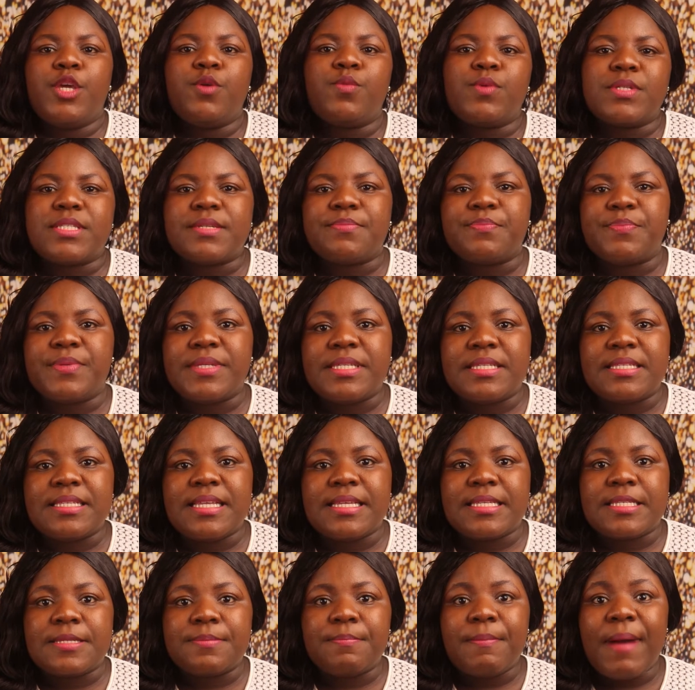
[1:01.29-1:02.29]
was a
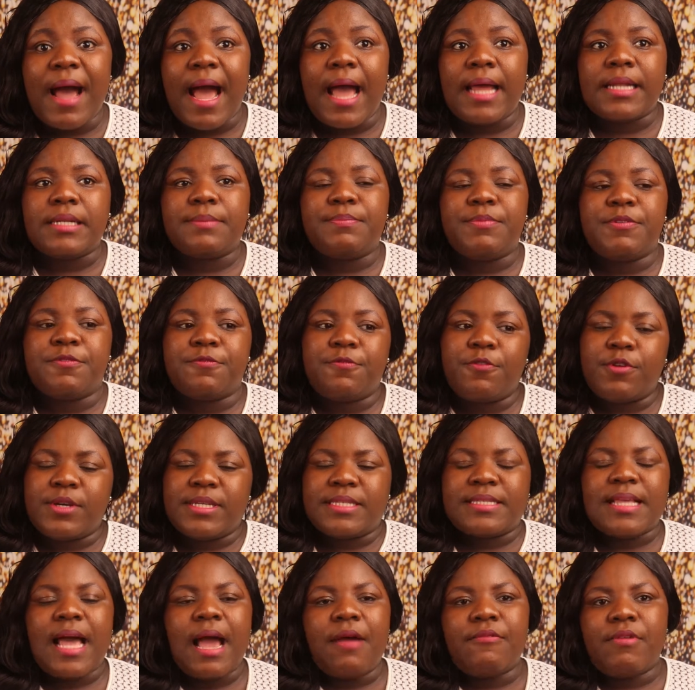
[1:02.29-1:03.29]
businessman before
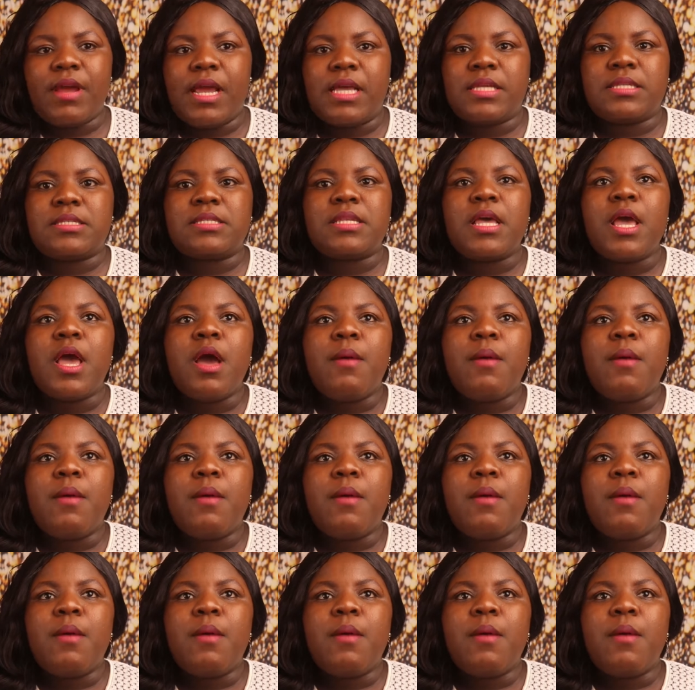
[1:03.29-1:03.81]
his arrest.